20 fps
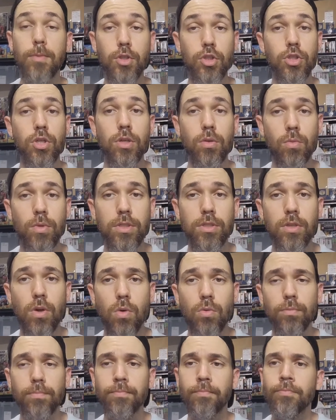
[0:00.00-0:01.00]
I'm gonna show you what
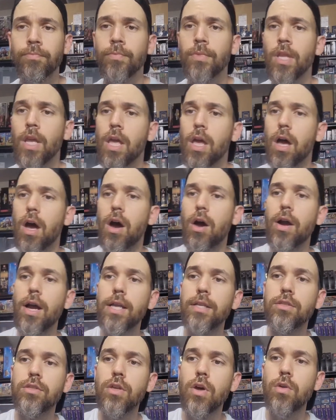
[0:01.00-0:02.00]
sold. All
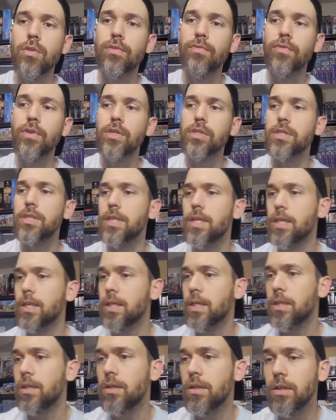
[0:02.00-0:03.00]
right, so the first
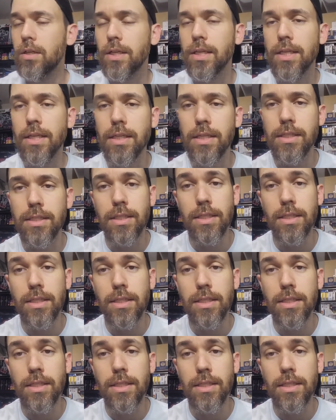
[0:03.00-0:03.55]
thing here is,